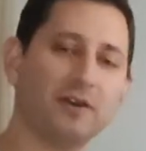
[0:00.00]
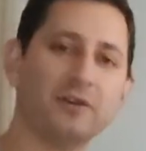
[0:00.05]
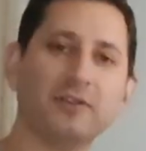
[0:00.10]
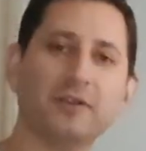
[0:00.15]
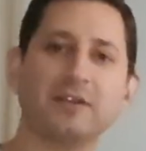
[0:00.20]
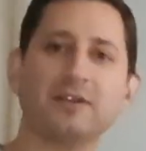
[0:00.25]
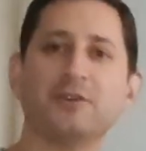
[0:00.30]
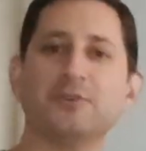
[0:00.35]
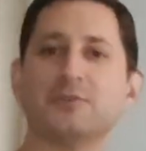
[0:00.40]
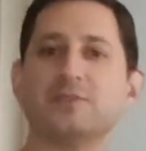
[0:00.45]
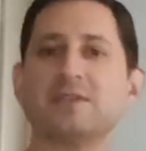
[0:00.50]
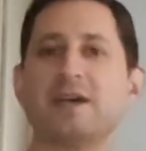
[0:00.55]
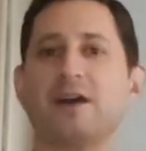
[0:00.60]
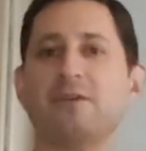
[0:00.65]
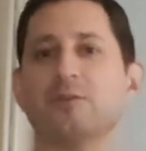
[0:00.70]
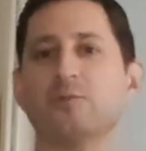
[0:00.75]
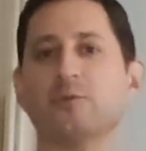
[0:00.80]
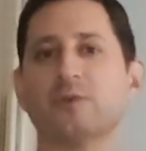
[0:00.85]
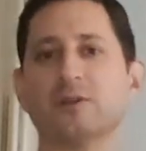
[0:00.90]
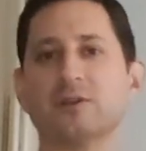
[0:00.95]
All I know is
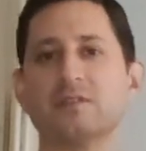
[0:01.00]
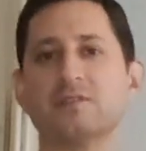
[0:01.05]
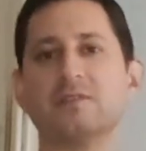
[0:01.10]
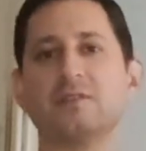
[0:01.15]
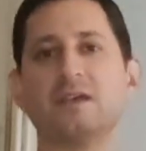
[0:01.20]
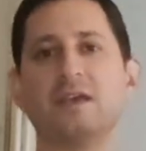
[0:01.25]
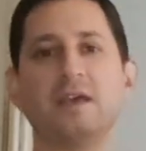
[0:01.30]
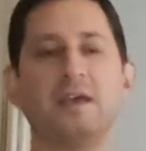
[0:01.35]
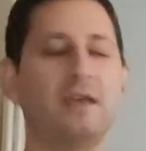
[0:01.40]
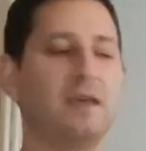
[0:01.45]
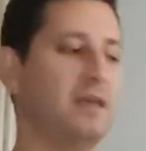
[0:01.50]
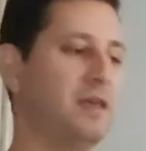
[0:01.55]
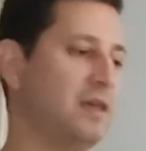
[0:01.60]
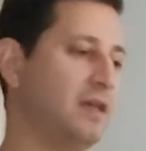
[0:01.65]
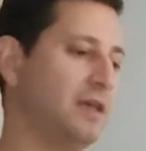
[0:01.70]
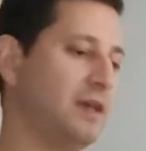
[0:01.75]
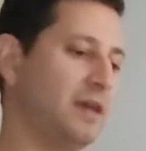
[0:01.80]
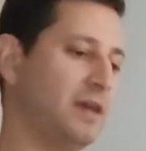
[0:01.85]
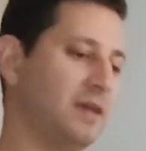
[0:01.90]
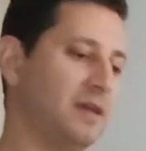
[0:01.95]
how it works
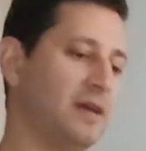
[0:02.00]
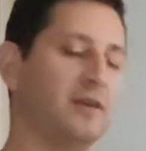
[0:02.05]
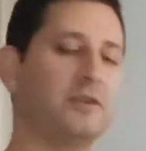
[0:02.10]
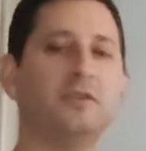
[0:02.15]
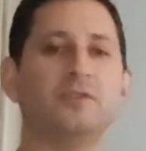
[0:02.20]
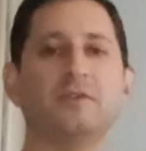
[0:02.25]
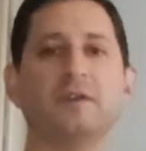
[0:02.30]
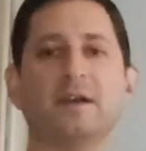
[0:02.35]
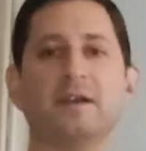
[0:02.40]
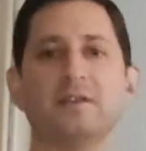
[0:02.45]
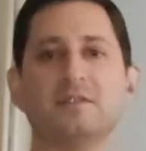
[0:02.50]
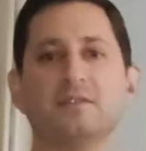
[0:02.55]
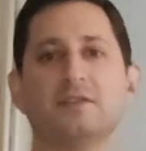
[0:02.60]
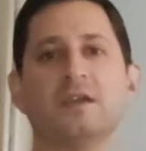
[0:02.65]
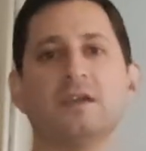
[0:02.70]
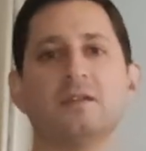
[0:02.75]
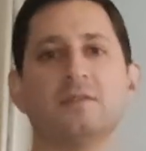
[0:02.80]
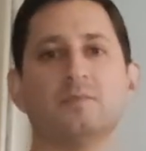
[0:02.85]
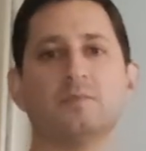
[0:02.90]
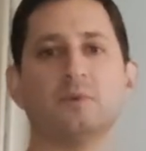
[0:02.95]
and how you guys
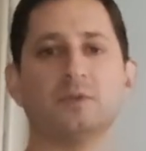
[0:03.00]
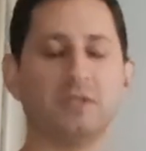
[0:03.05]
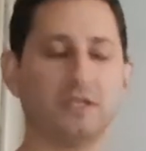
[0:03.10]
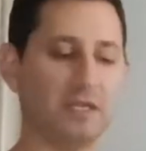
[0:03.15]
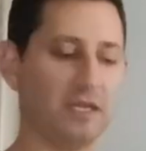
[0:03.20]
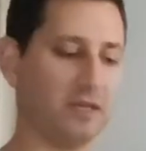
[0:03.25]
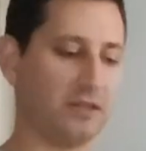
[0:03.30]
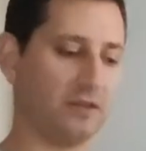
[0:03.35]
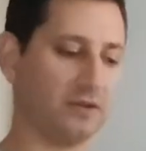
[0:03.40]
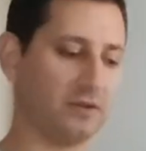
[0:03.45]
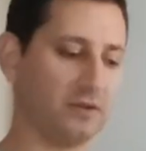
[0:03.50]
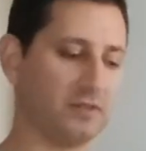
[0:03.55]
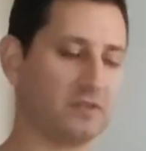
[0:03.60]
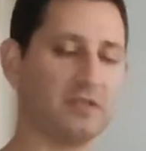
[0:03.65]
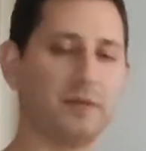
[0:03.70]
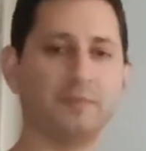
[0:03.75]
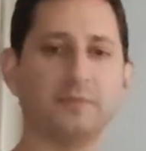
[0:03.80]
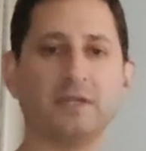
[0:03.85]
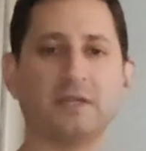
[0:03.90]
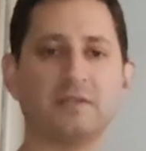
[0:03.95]
can put together
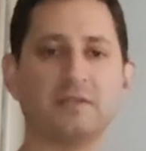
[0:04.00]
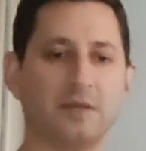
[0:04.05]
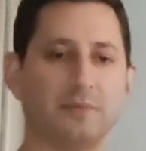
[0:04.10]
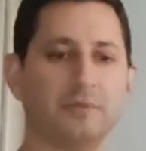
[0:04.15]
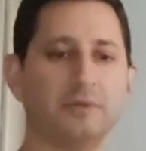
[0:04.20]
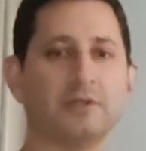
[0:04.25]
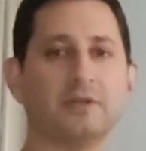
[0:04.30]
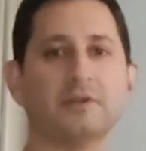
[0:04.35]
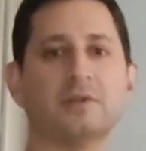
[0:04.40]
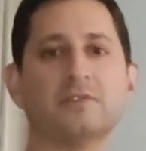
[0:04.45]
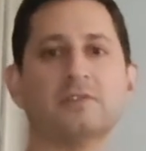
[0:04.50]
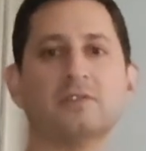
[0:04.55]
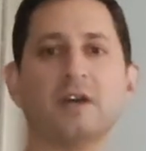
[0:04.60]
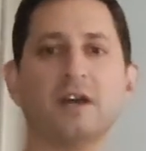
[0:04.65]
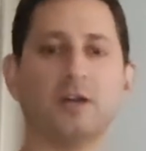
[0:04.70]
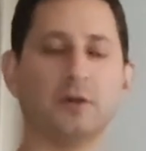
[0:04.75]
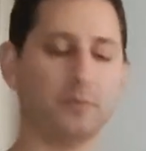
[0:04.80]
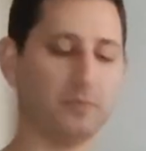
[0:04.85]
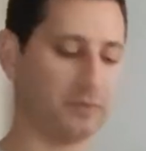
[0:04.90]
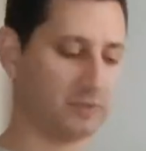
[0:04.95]
something similar to
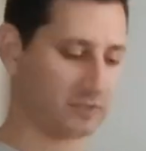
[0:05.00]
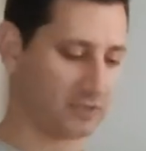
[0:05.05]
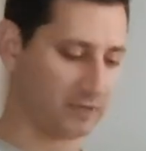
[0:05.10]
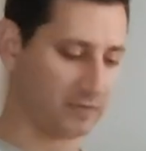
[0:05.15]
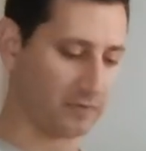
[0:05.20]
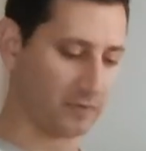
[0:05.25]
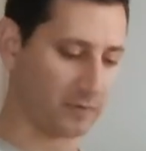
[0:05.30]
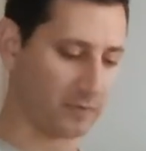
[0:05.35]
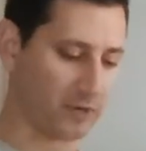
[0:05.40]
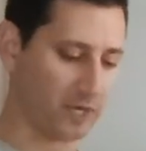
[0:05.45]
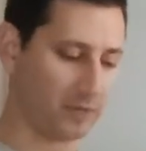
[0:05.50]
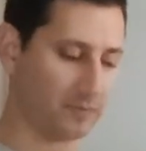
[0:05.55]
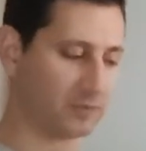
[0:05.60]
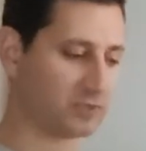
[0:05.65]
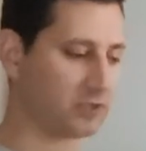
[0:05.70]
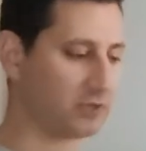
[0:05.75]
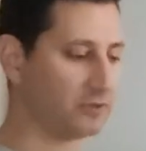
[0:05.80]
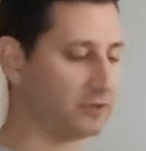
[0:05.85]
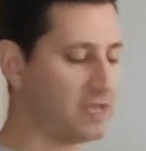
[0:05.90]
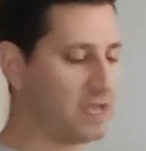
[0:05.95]
help solve a
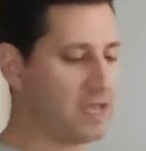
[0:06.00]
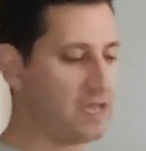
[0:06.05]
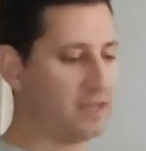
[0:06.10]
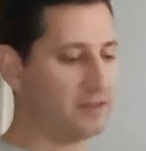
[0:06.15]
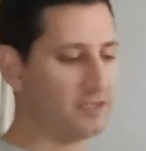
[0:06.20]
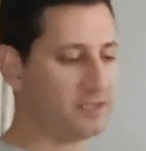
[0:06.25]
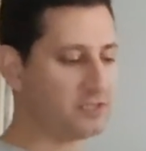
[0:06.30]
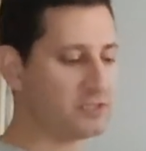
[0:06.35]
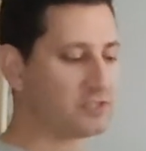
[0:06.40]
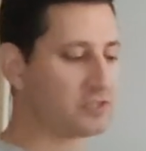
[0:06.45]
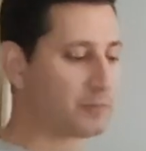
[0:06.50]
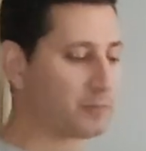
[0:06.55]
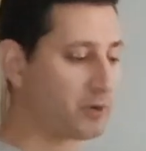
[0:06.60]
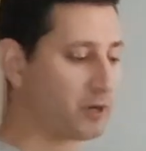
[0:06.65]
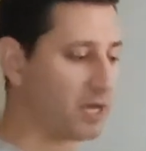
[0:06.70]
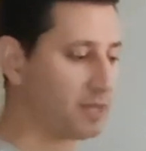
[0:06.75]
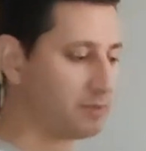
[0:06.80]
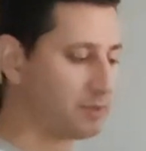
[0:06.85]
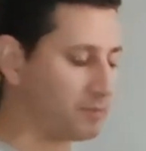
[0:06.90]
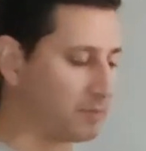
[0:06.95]
problem. So this is a
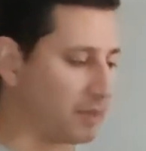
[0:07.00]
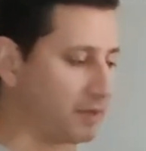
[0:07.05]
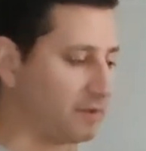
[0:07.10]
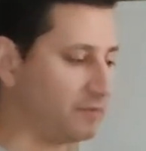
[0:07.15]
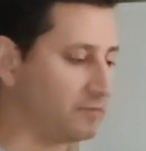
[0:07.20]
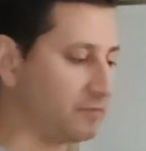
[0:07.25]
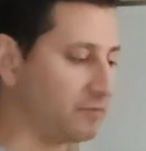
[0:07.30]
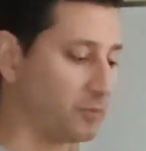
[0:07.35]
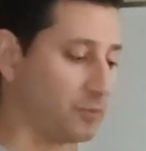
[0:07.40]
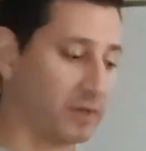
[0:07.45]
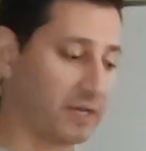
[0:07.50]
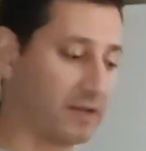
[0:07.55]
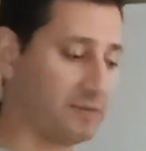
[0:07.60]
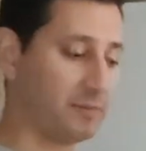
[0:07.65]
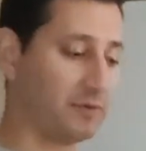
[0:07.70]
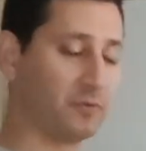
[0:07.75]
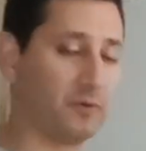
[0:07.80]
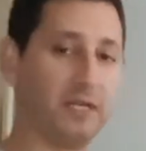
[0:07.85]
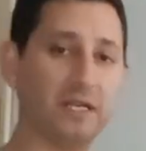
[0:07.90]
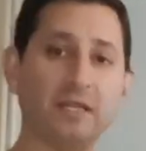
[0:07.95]
problem from what
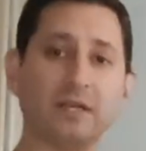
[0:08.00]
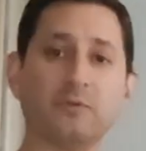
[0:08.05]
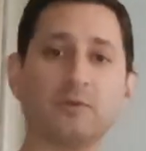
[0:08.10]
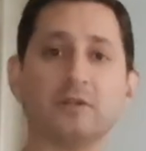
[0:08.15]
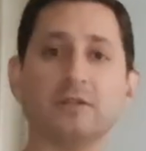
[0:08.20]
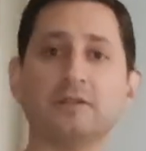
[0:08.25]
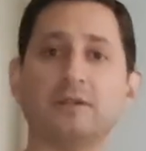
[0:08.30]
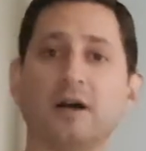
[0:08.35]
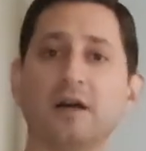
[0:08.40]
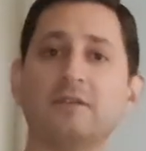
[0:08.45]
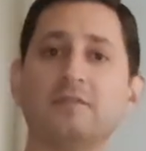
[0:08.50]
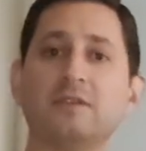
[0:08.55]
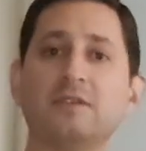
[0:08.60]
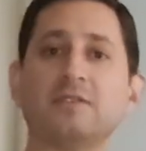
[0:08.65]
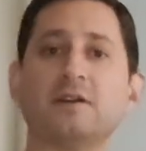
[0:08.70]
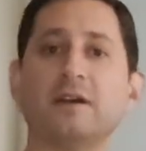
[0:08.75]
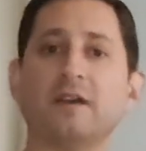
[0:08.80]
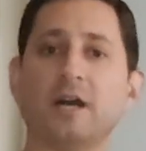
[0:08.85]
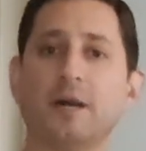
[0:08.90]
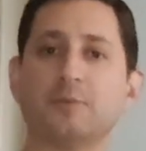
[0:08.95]
I've been reading with a lot of
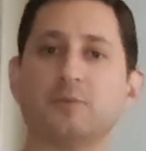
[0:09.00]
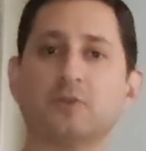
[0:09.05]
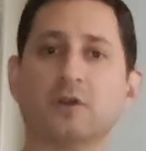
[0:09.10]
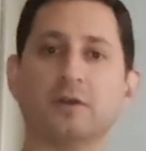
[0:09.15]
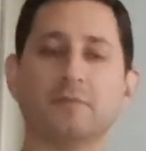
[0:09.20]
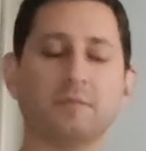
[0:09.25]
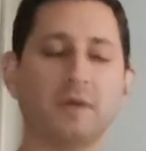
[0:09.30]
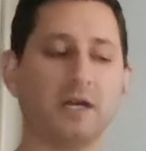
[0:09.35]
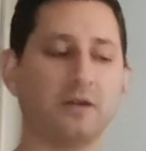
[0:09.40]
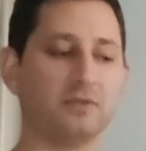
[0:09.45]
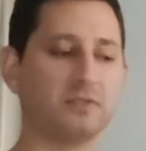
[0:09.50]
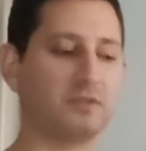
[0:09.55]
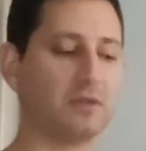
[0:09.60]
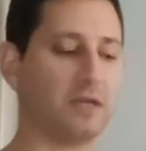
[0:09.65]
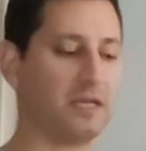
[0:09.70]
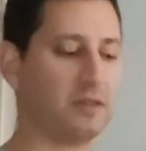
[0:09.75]
these Ioptron mounts.